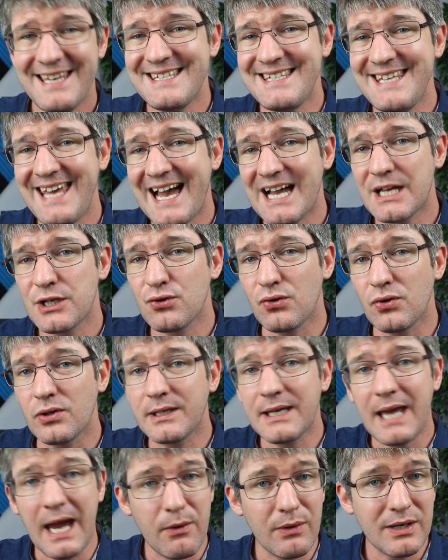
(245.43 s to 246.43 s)
is the actual
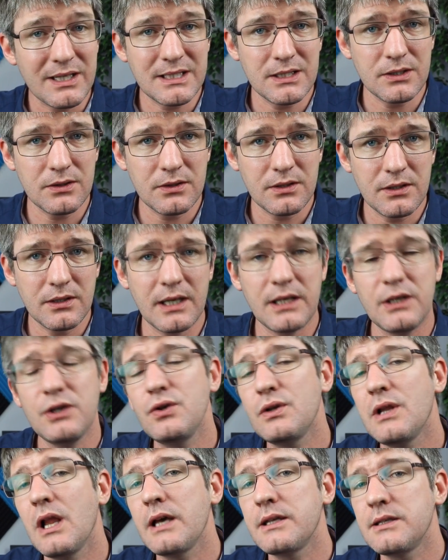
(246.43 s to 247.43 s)
character that
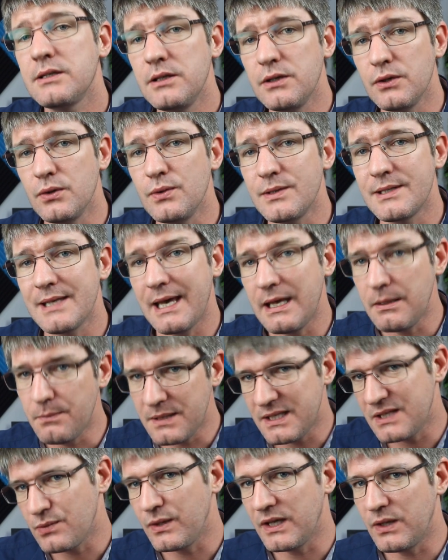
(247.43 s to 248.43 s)
you'd like to use in
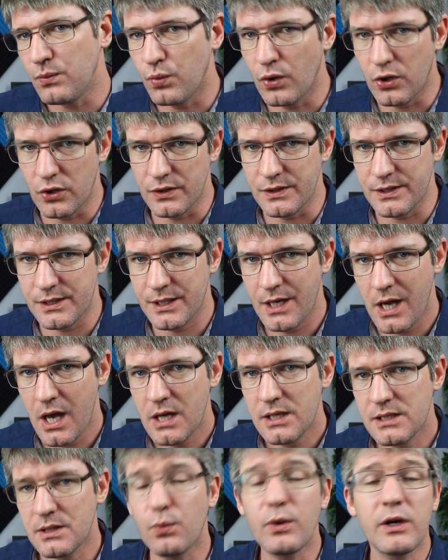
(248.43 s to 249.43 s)
between words.
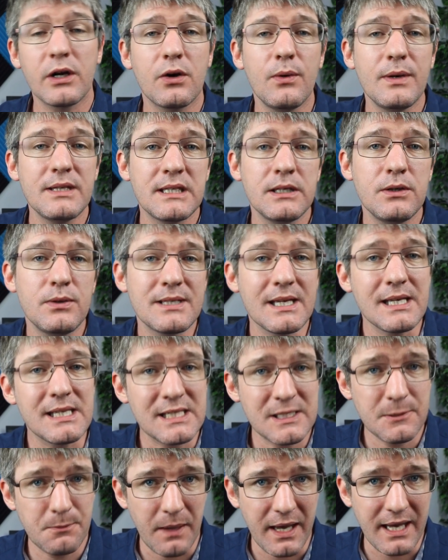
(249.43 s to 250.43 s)
So we're going to use a
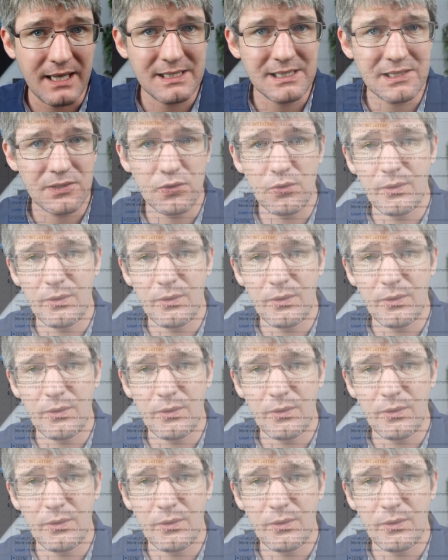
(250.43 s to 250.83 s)
space. So